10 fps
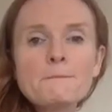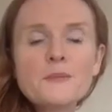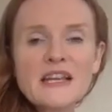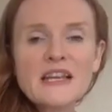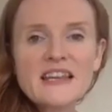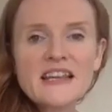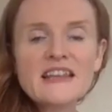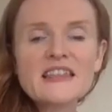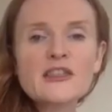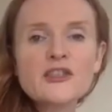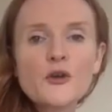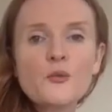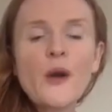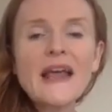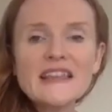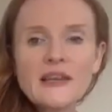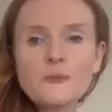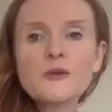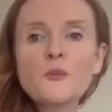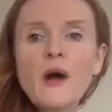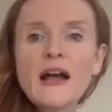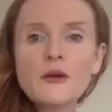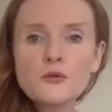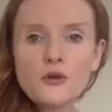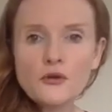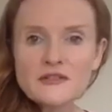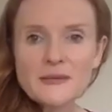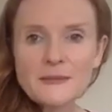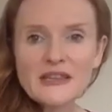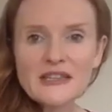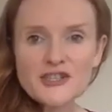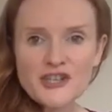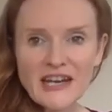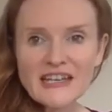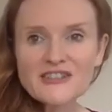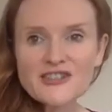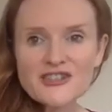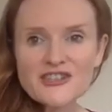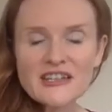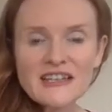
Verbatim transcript: But I think that the way that we work will ultimately change.